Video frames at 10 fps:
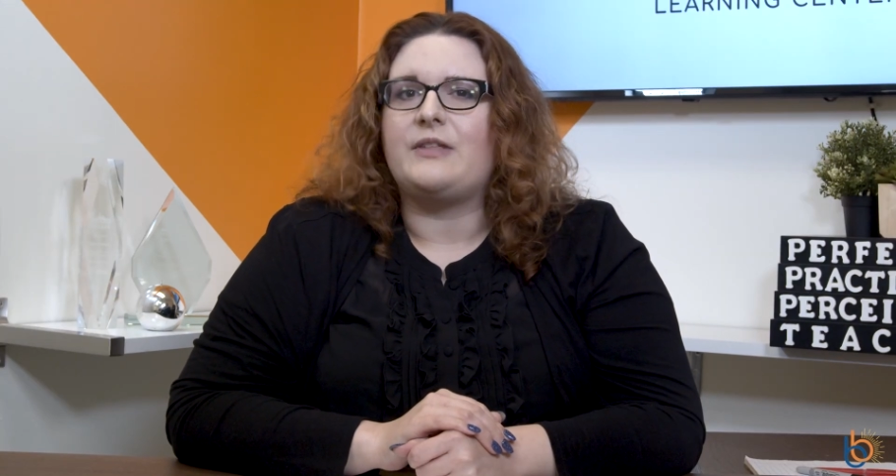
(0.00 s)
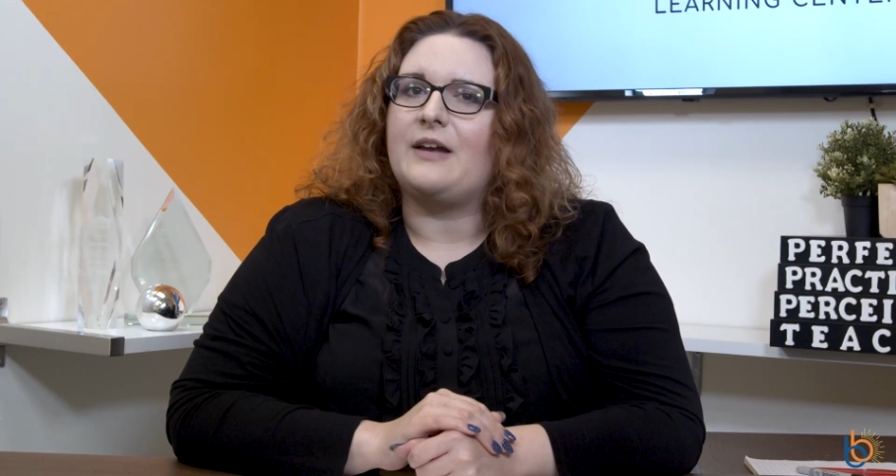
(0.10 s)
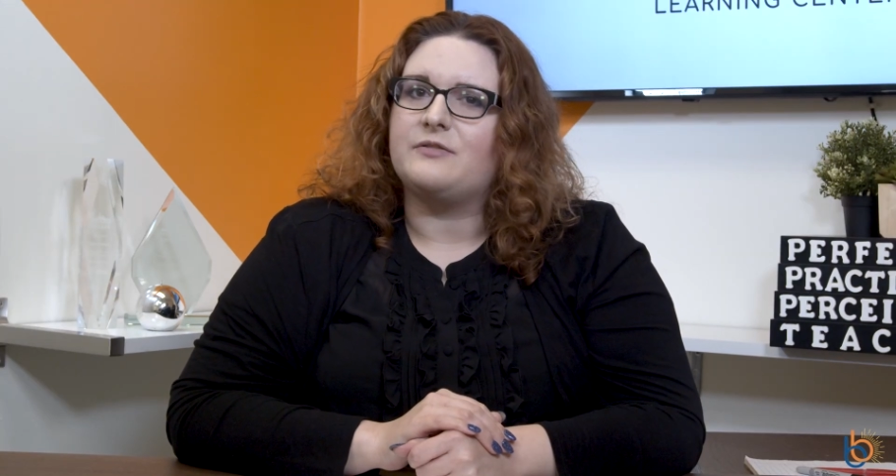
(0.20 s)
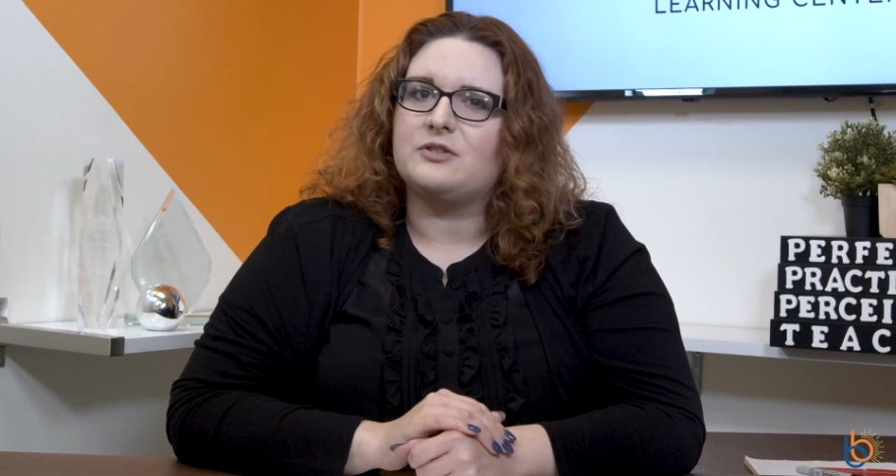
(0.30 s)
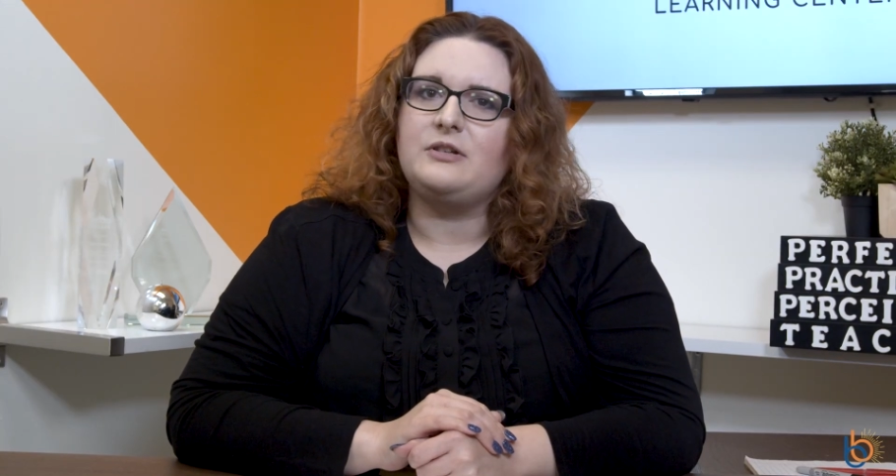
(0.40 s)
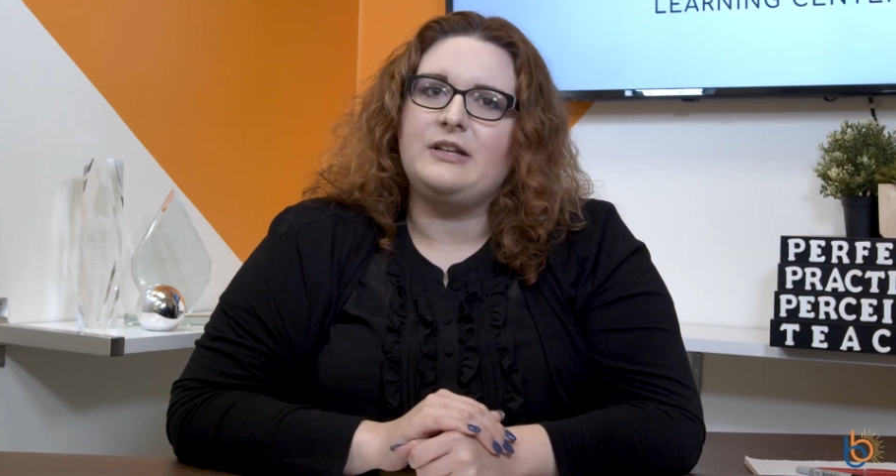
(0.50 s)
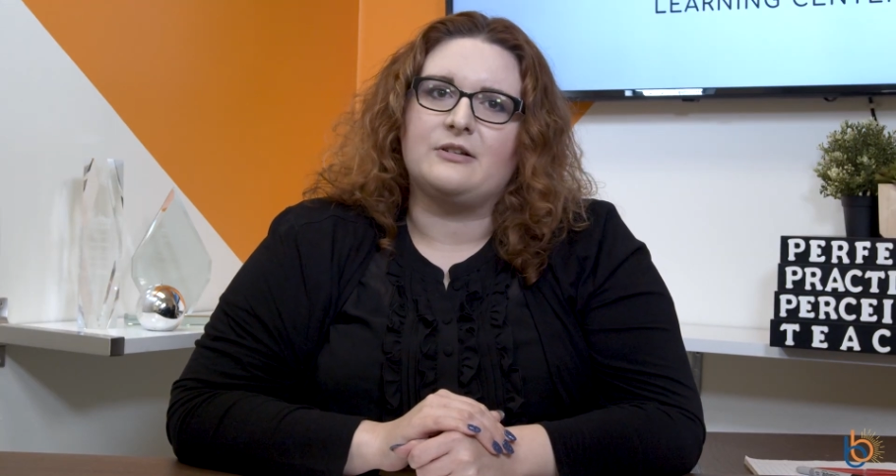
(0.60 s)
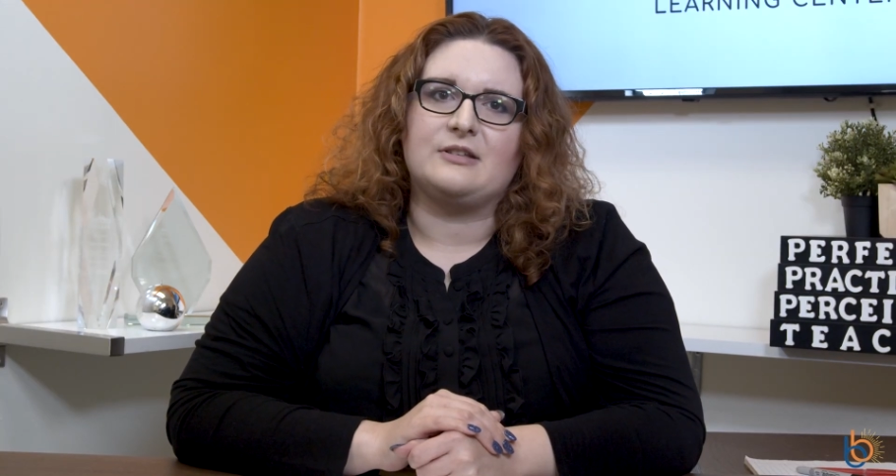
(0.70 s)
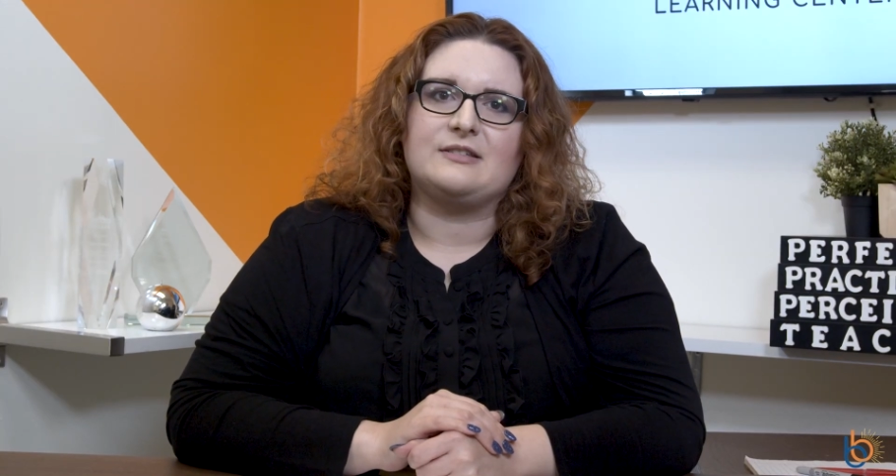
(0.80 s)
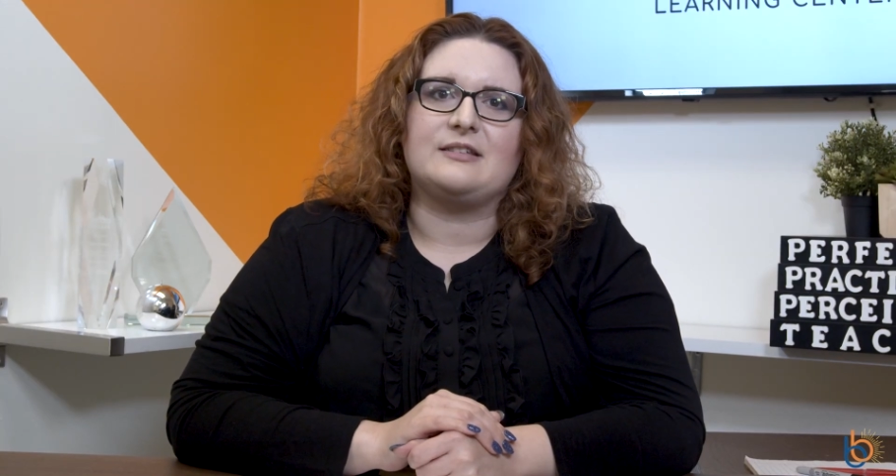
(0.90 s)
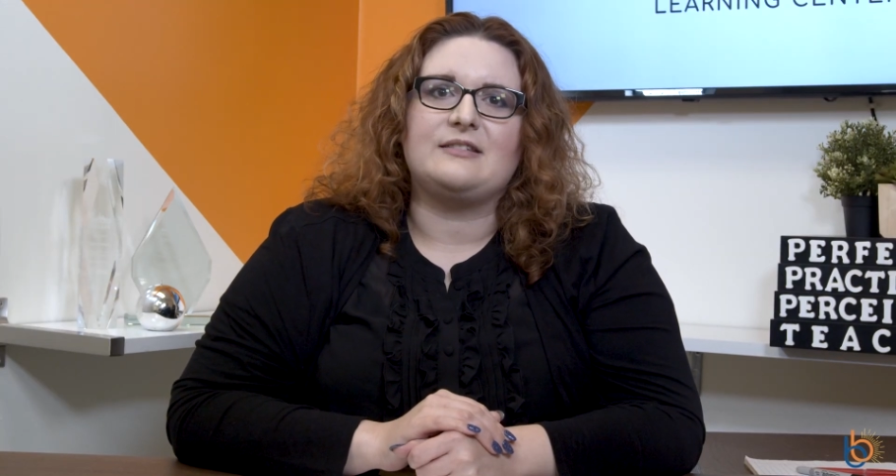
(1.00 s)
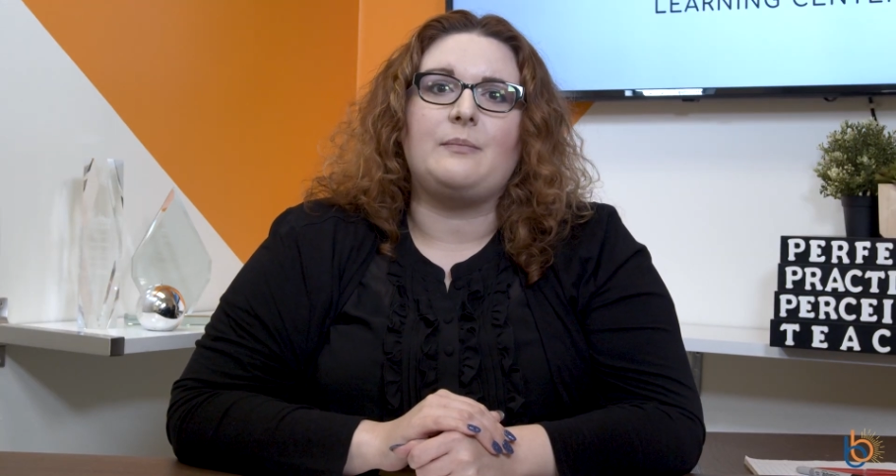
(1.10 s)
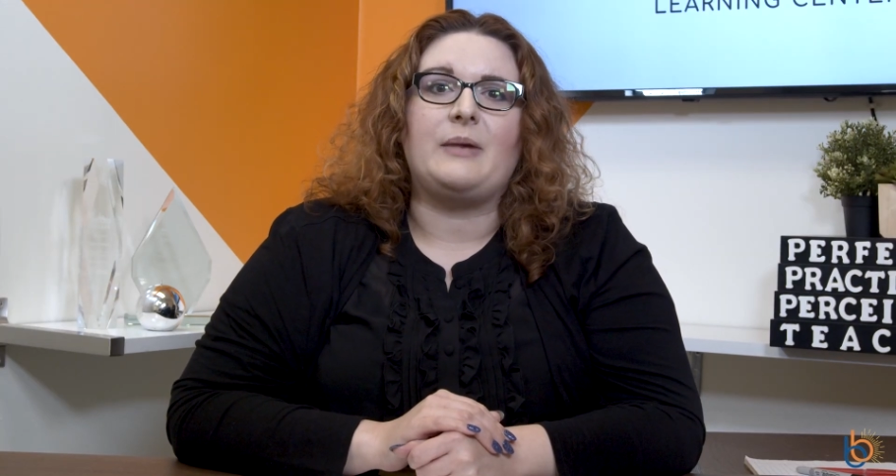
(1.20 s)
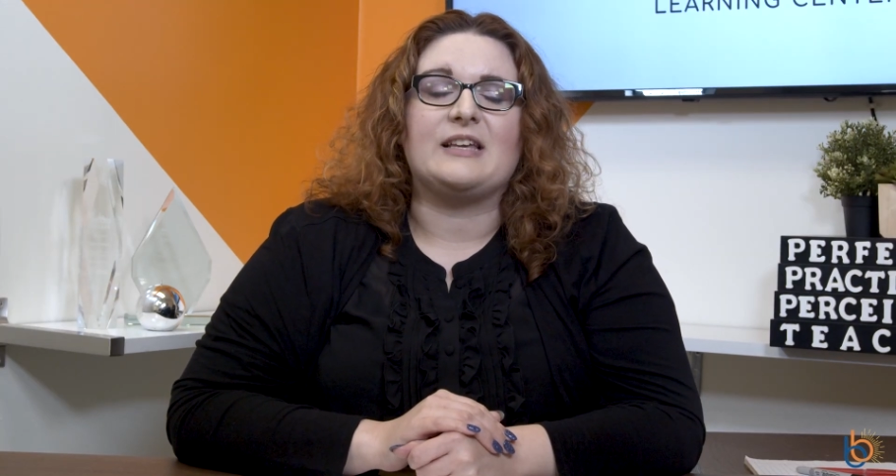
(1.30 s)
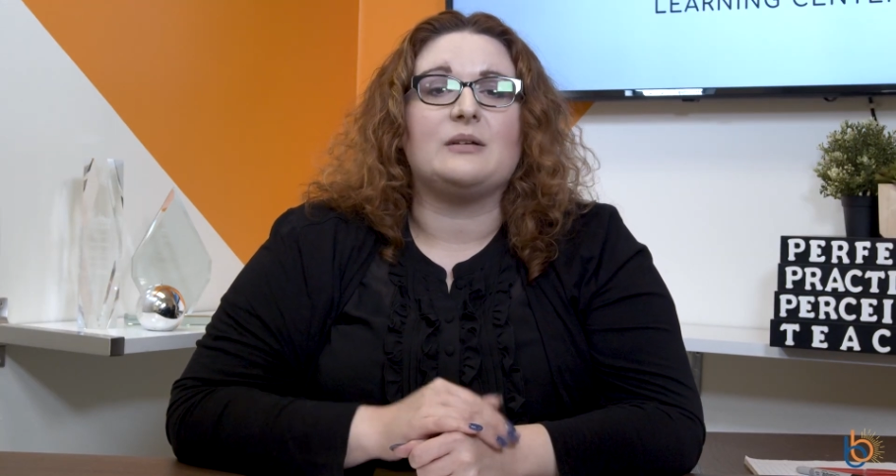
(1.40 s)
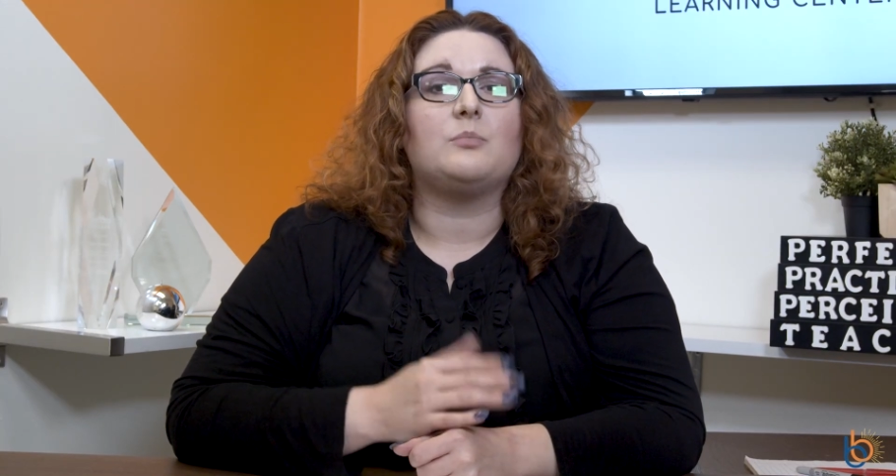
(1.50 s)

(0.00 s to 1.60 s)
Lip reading: they have certain illnesses that make them